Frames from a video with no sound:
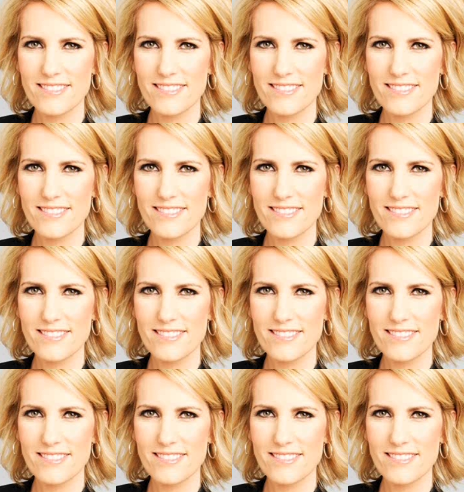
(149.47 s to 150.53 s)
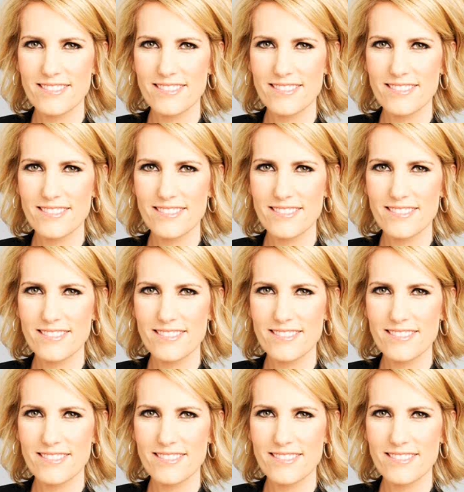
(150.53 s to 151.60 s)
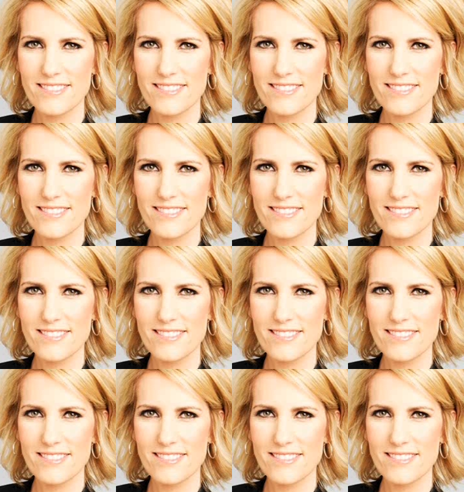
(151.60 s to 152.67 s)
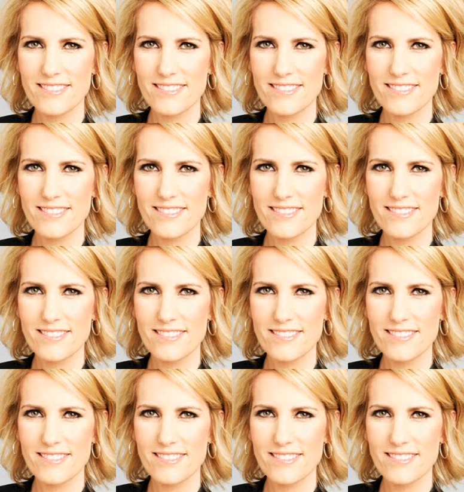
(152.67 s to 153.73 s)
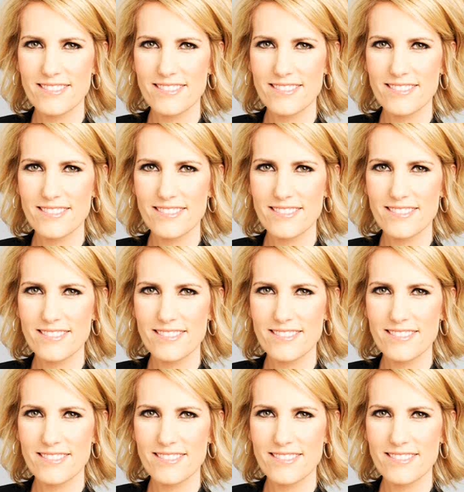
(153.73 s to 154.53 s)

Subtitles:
[no speech]